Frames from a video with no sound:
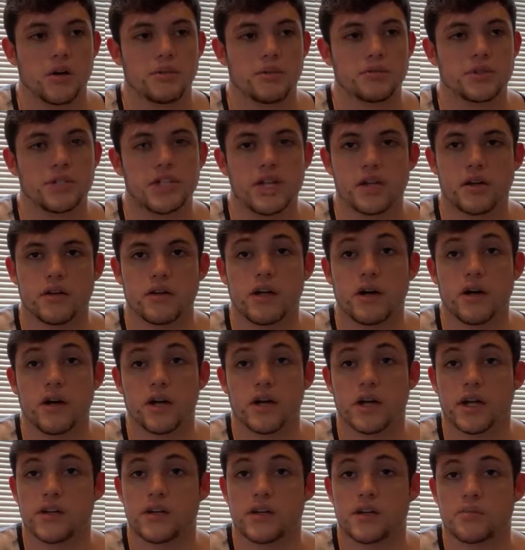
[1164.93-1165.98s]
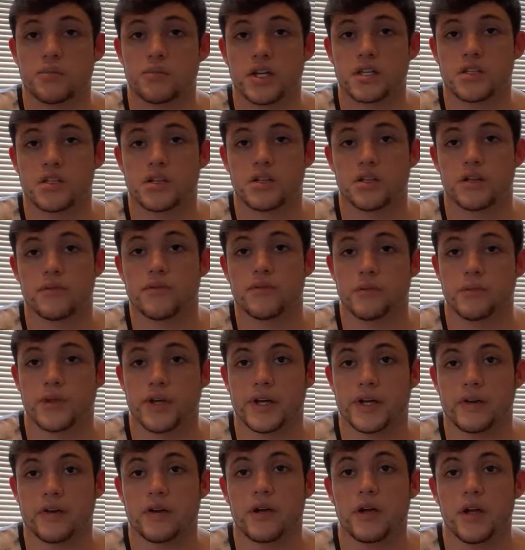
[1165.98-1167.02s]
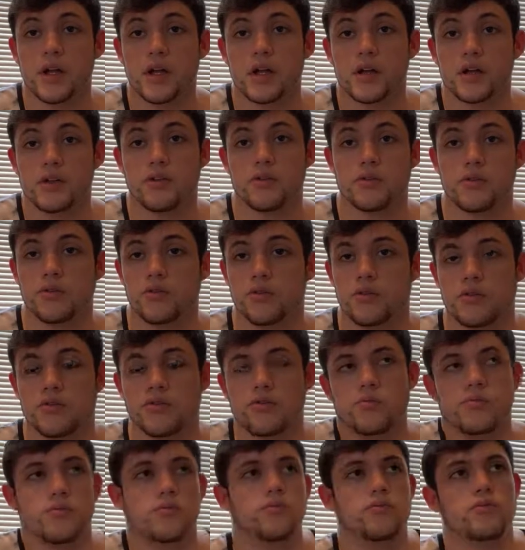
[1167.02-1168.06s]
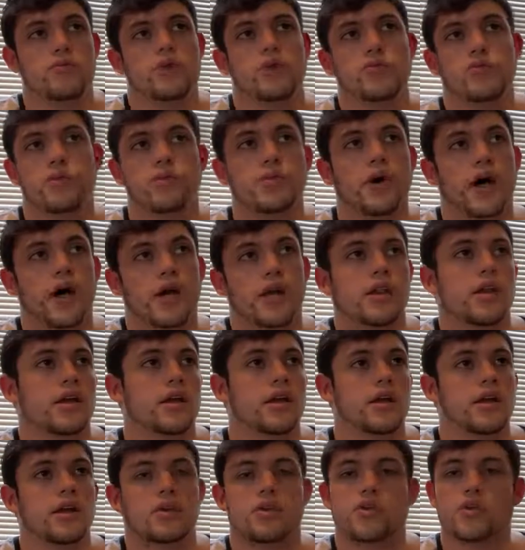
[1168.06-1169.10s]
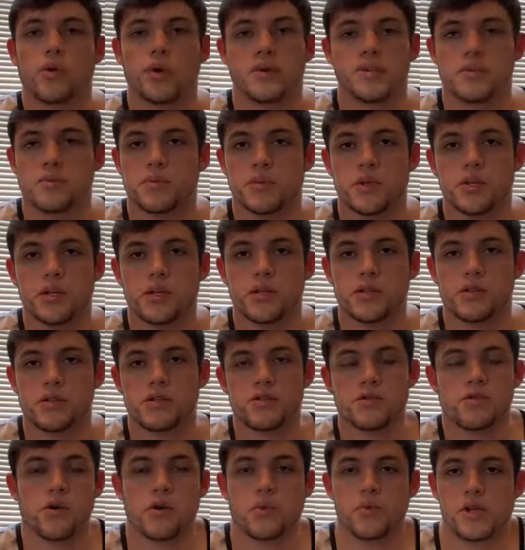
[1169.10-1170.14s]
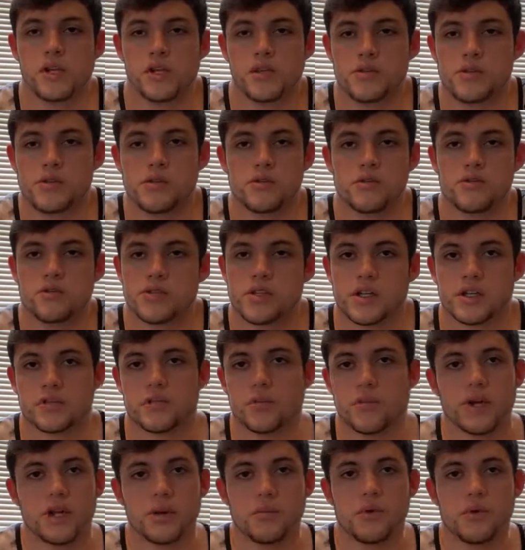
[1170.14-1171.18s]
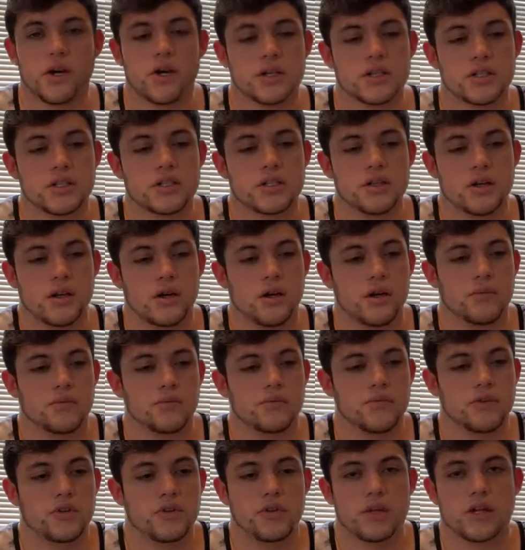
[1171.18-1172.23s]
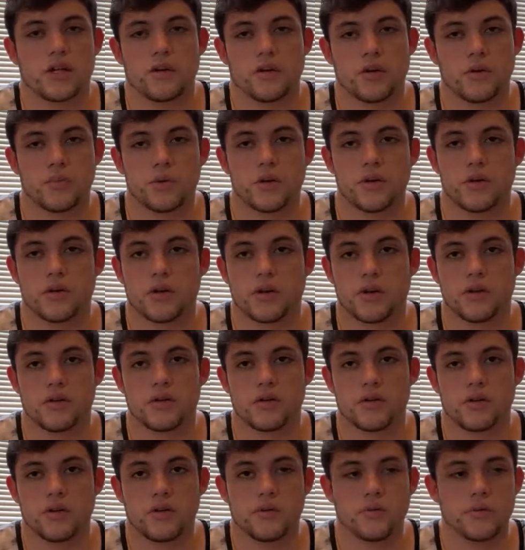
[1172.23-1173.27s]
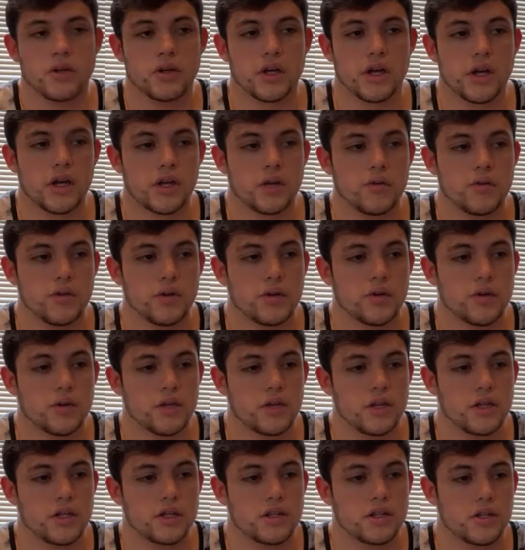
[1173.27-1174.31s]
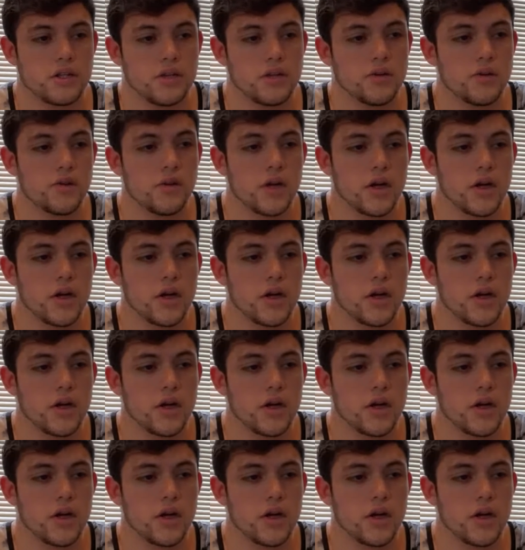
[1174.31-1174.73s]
data log, and then basically from there you would buy a USB to OBD2. It's $20, so that your computer can communicate with the ECU.